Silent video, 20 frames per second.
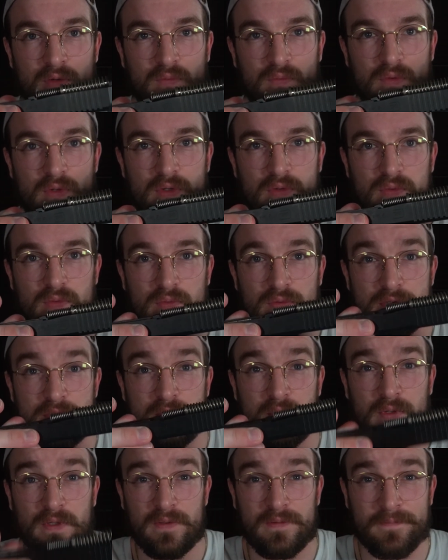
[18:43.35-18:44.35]
Recoil
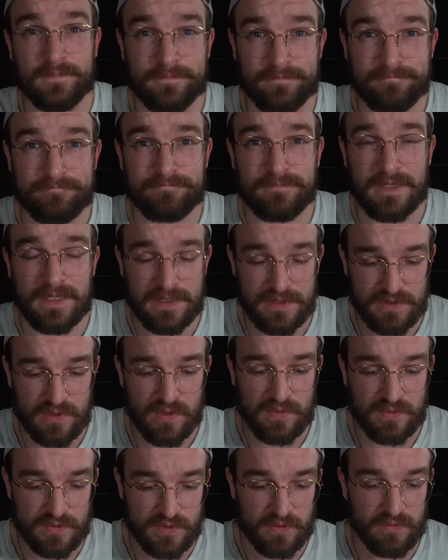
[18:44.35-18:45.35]
spring is
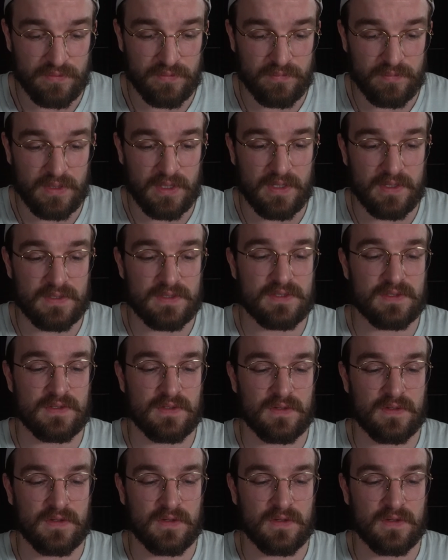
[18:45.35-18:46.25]
also in place.